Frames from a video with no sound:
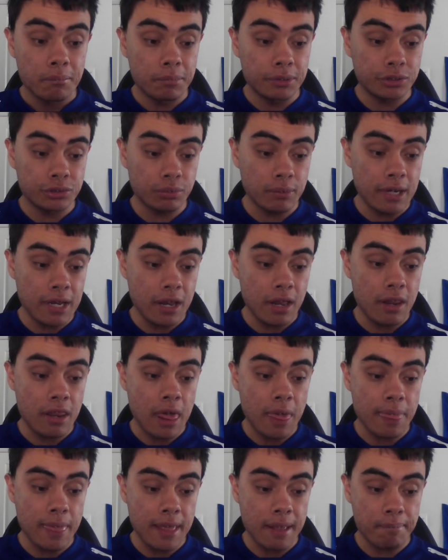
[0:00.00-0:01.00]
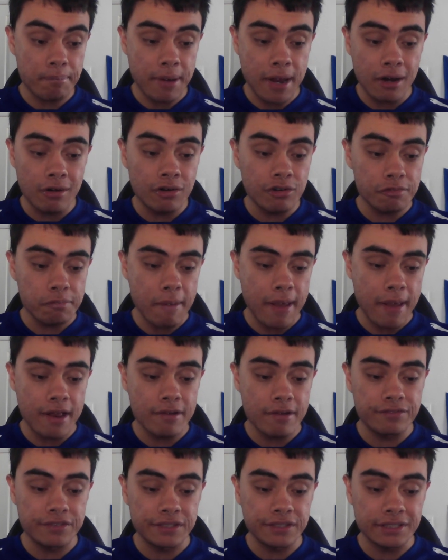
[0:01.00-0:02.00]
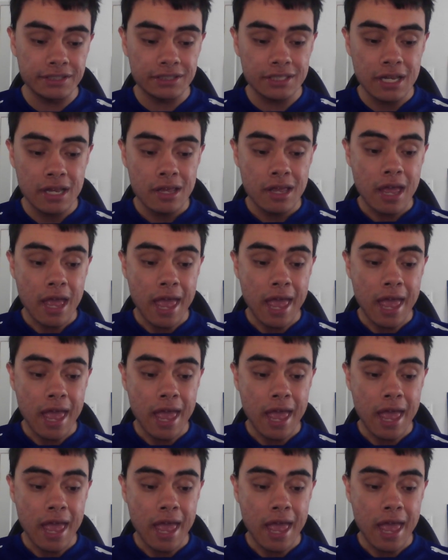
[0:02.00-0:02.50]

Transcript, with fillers: between the Penrith Panthers